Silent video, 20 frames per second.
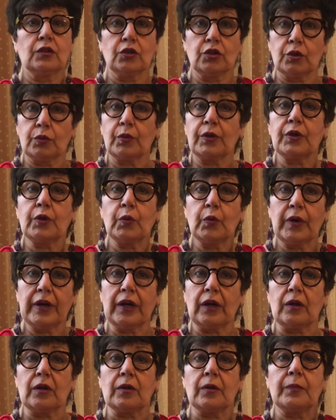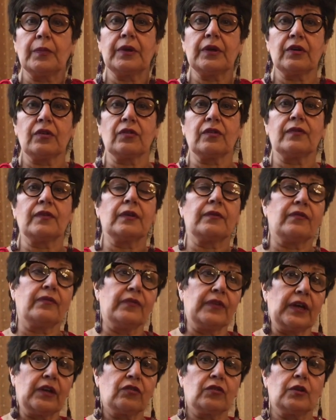doing well because of the
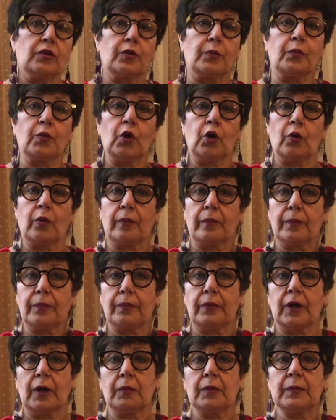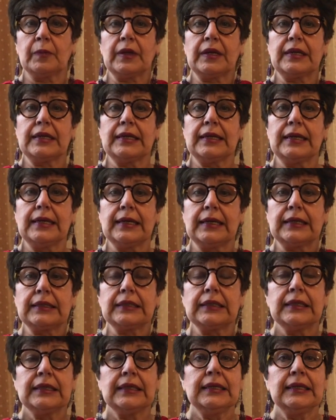vascular pro problem that he had.